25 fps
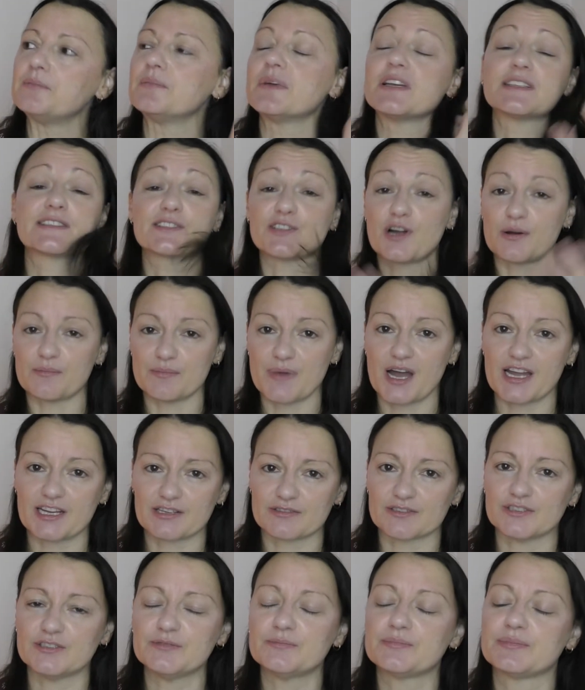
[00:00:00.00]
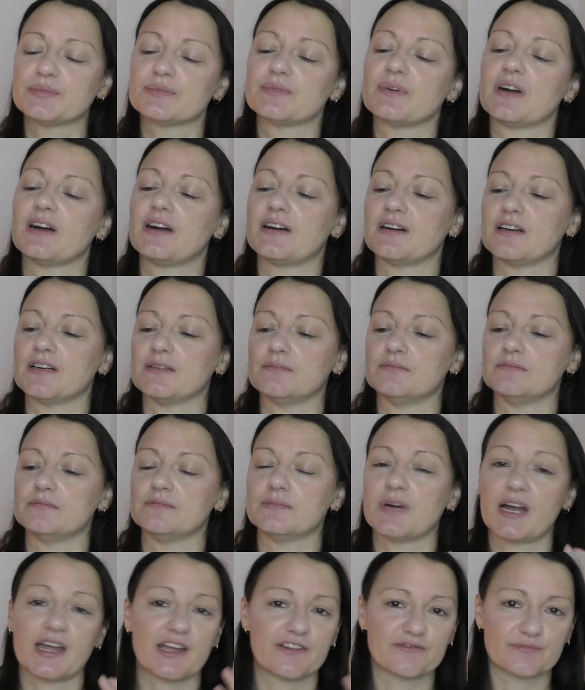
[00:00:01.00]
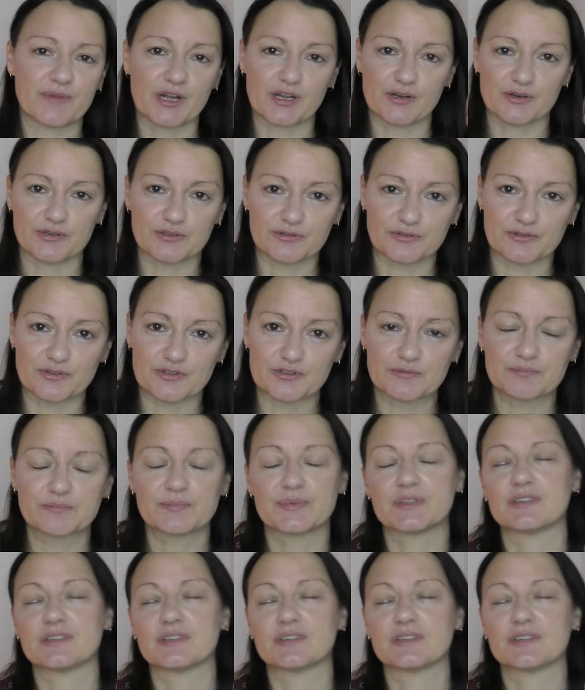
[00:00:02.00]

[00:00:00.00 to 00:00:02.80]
It's not my group. I have my own group,